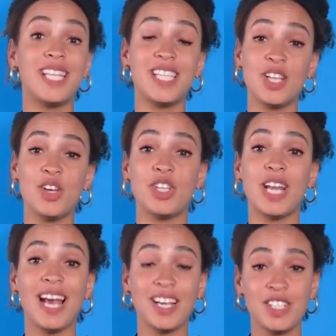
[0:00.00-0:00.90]
this notion
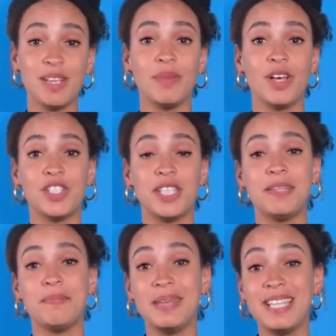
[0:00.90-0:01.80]
actually emerged
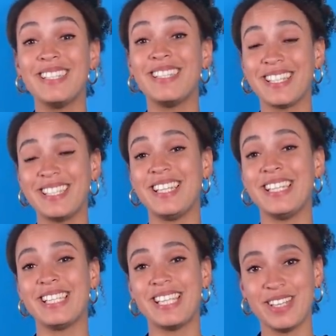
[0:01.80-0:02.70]
in the mid
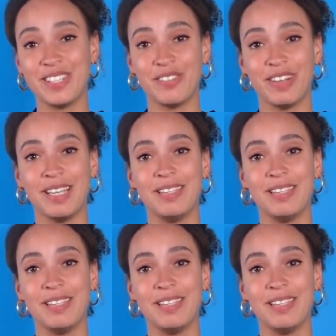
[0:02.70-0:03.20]
19th century.